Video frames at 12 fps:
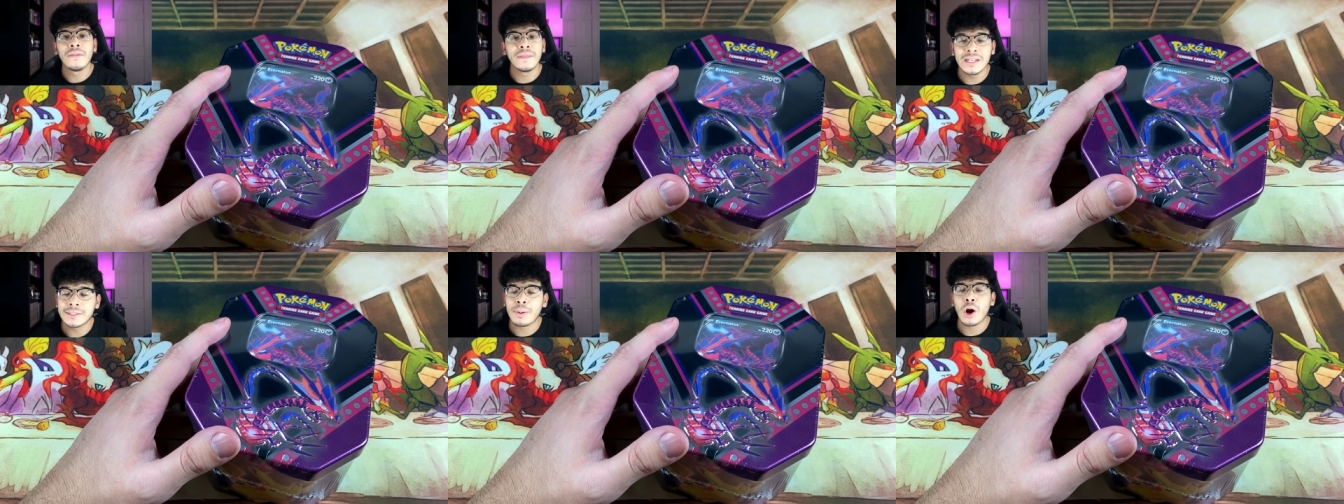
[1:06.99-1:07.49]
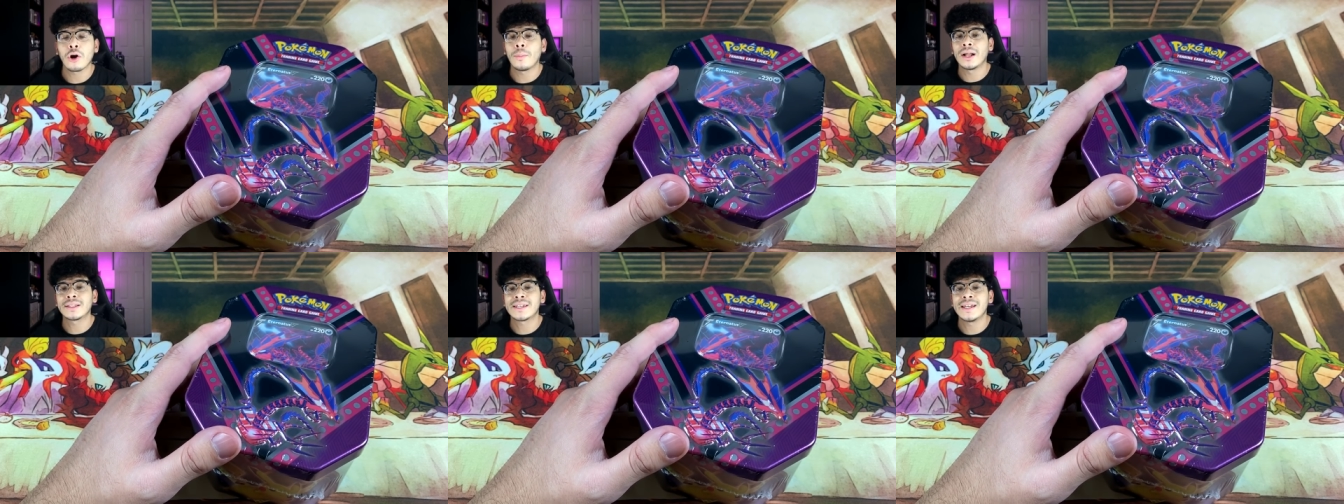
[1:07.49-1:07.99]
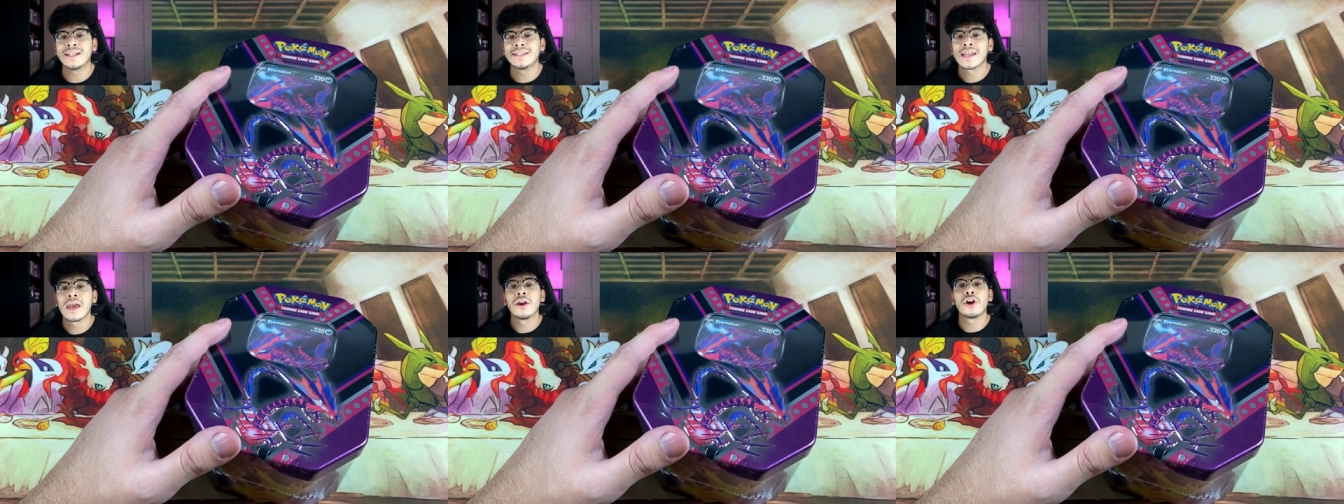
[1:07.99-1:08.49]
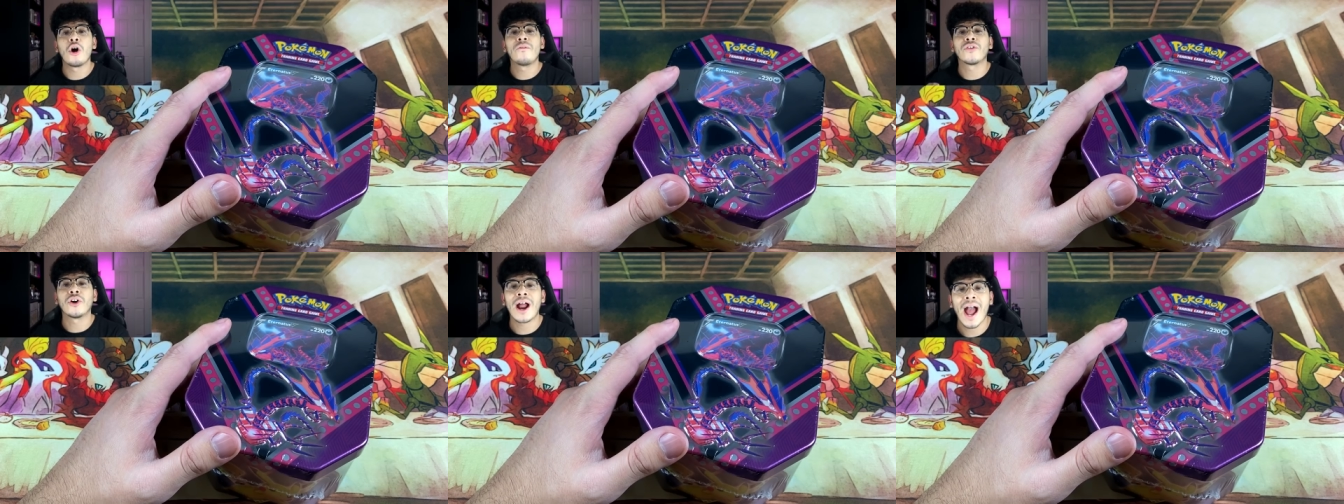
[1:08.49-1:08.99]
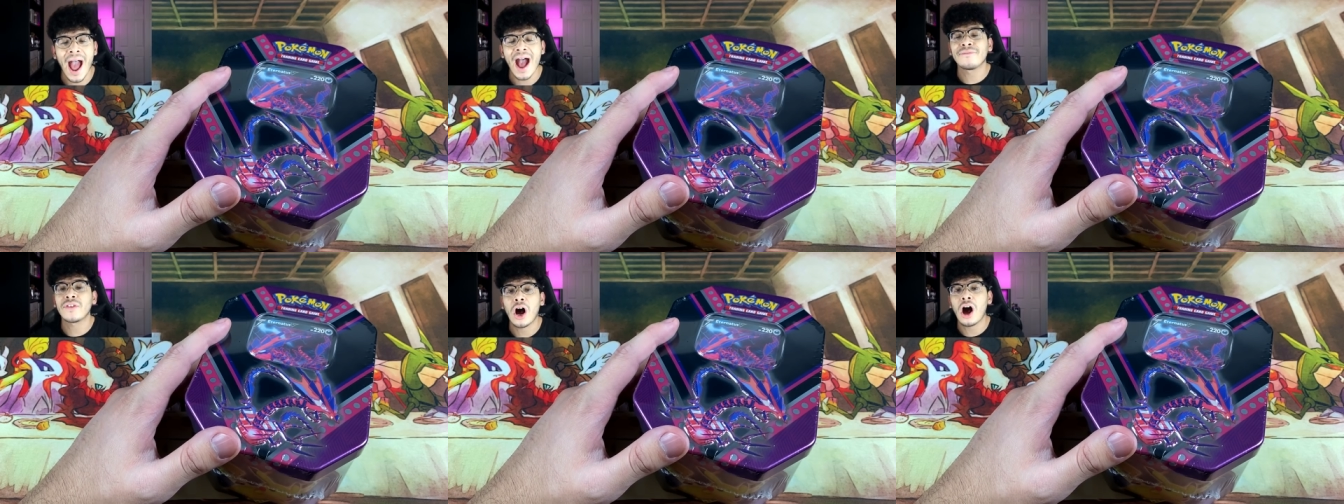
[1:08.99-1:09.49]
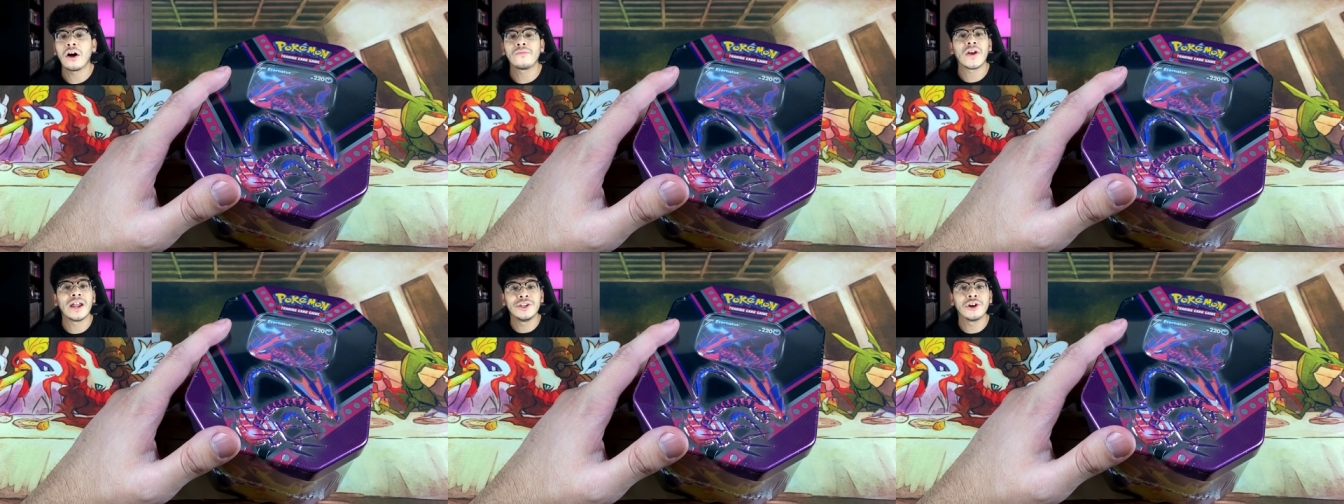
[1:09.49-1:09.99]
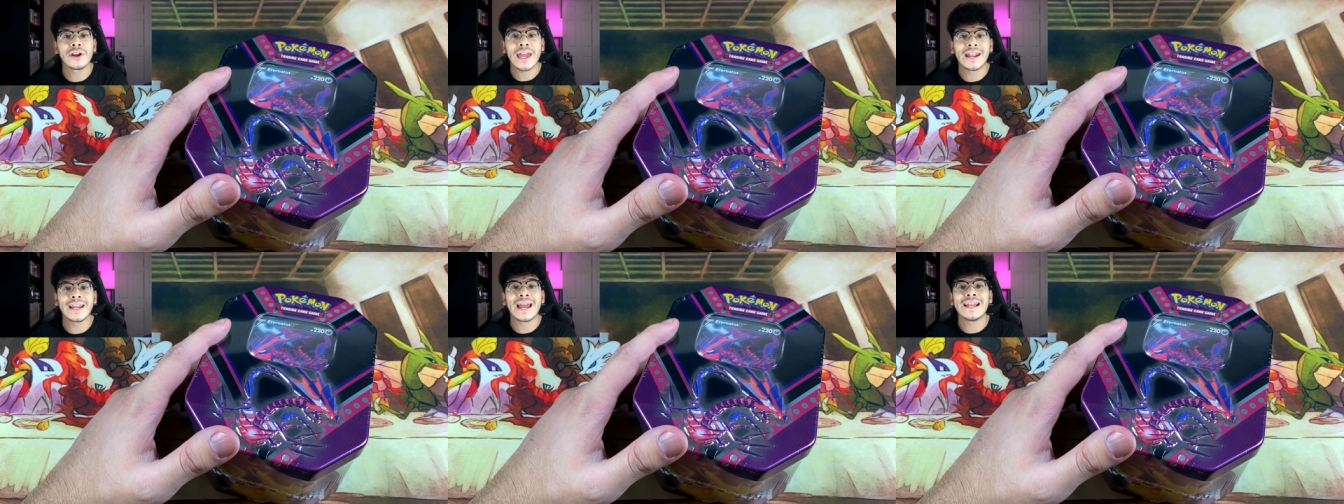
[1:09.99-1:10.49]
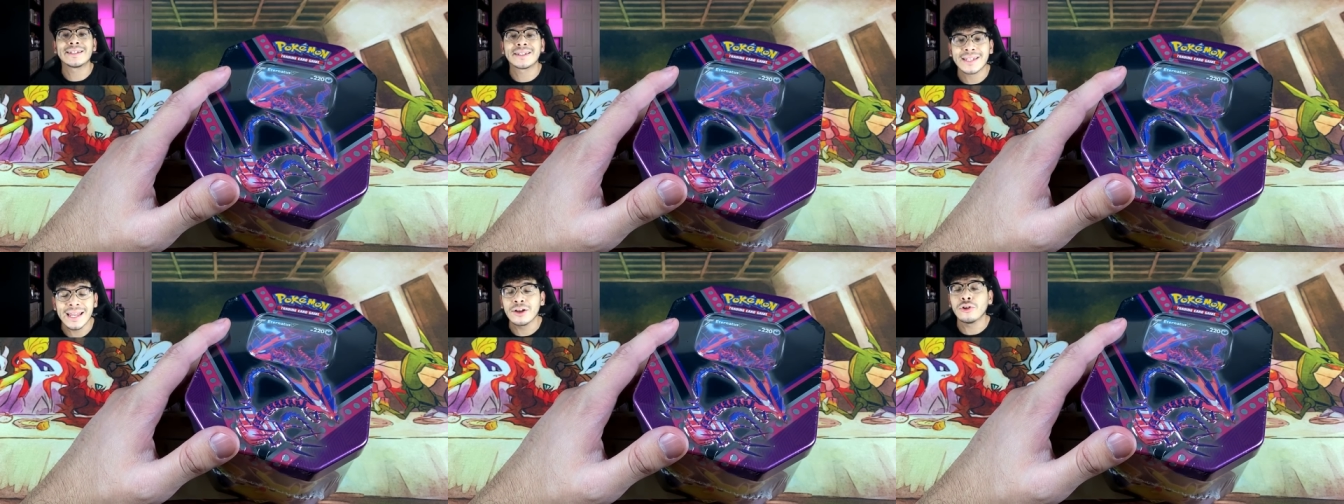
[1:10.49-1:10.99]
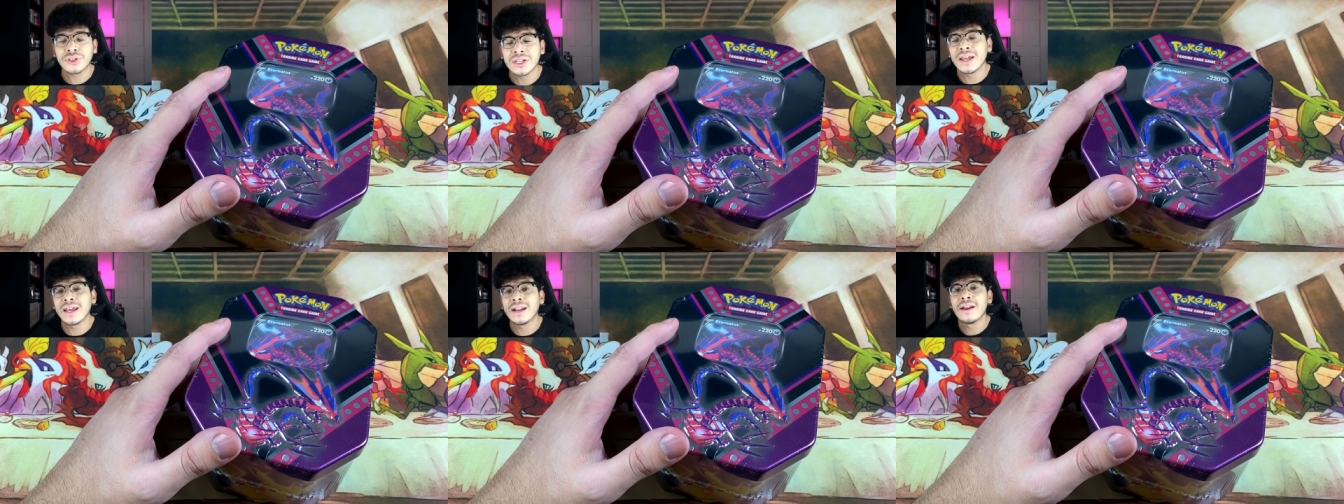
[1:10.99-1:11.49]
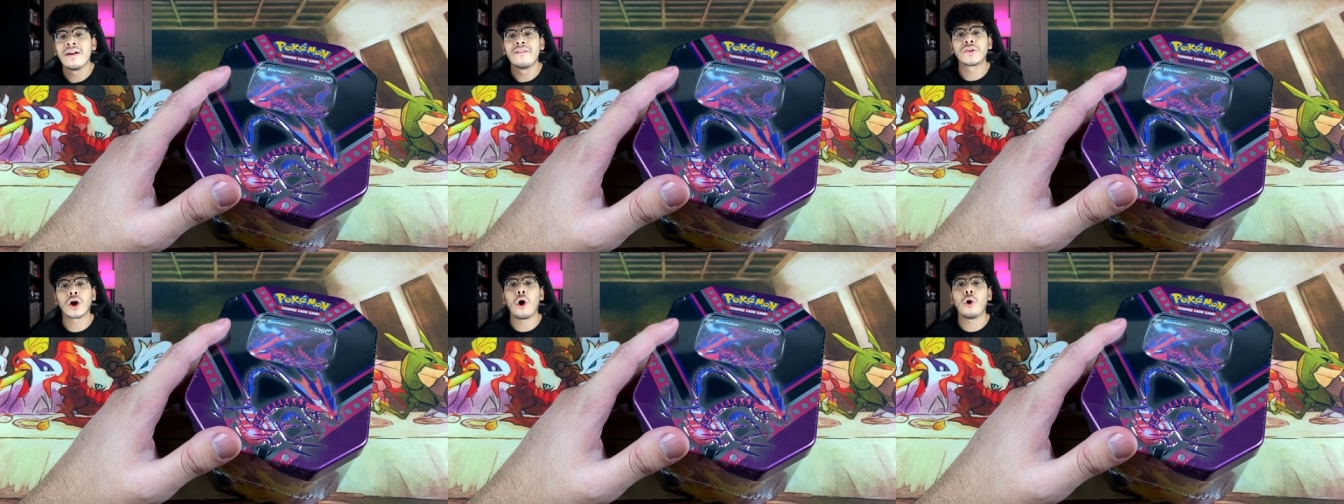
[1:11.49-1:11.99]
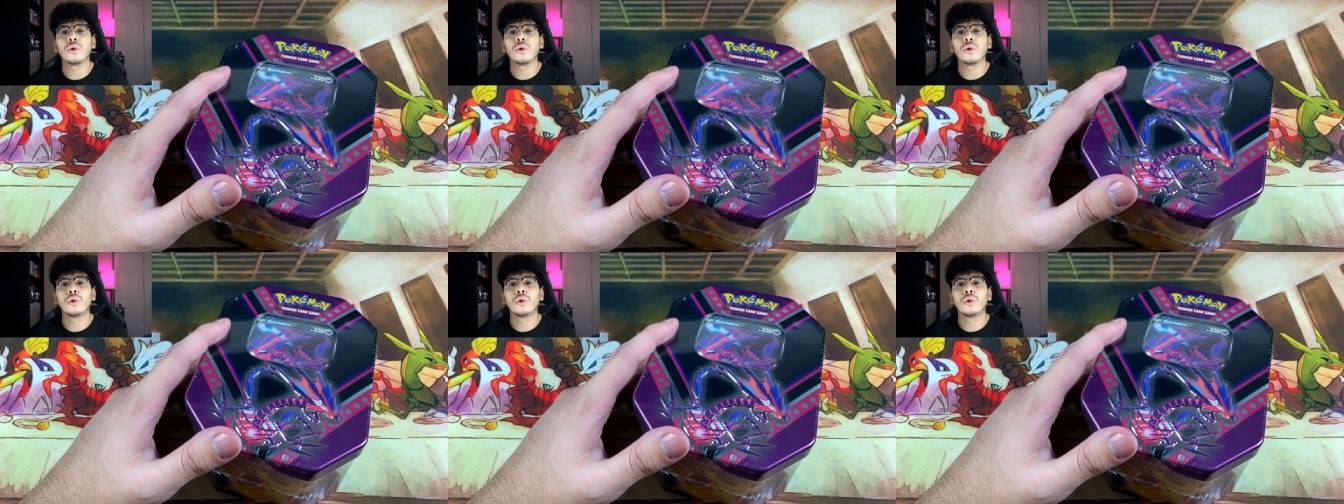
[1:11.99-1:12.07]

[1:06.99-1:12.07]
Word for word: these Pokemon tins go for half off and you're getting a single tin for